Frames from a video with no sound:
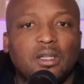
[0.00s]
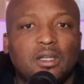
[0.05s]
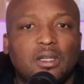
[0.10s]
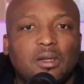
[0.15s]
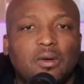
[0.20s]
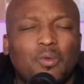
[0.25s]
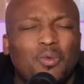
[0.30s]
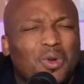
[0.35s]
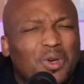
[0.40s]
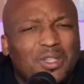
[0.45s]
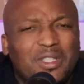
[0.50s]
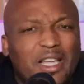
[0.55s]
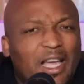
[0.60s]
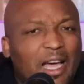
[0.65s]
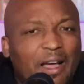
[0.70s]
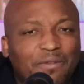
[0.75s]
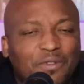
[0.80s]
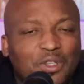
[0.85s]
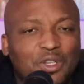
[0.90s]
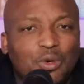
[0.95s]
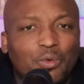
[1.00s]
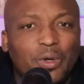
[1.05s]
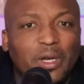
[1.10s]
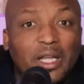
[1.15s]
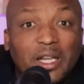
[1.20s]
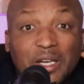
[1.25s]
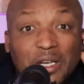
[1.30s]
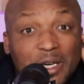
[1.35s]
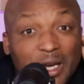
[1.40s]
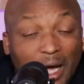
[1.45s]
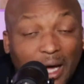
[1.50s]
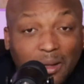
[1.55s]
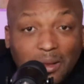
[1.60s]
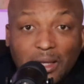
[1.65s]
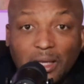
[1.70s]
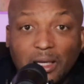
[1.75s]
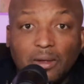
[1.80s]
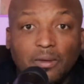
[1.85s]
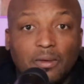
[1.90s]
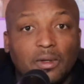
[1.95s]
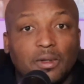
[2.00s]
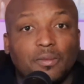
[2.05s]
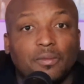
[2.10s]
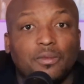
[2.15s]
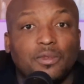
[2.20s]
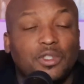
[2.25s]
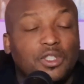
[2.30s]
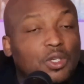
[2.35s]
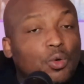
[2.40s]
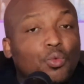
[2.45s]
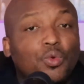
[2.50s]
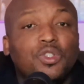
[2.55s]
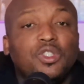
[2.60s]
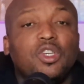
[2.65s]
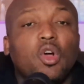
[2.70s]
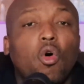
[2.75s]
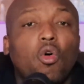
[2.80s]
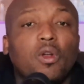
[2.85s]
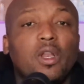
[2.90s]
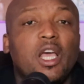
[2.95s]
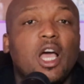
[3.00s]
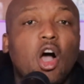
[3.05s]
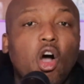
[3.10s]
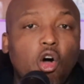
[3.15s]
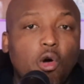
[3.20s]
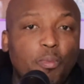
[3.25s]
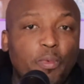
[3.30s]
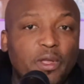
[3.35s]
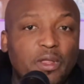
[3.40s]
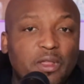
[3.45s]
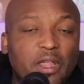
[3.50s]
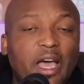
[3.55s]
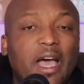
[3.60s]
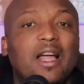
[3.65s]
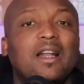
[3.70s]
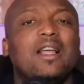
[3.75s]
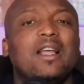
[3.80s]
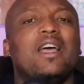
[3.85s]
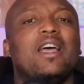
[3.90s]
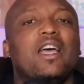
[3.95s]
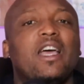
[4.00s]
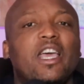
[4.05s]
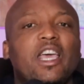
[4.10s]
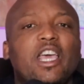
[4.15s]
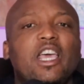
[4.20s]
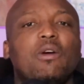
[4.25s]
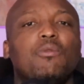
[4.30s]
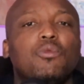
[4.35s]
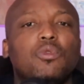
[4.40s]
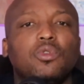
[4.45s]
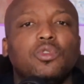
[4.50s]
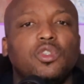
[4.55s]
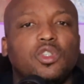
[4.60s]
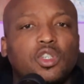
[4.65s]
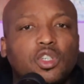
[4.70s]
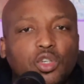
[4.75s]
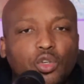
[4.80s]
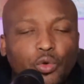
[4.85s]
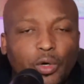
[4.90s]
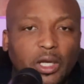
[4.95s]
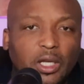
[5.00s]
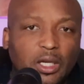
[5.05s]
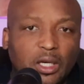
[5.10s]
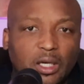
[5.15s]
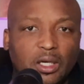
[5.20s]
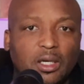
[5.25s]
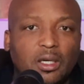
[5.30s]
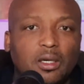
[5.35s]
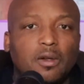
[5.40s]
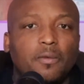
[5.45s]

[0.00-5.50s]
What does it have to do with it? Nothing. She was only hoping that it would trigger,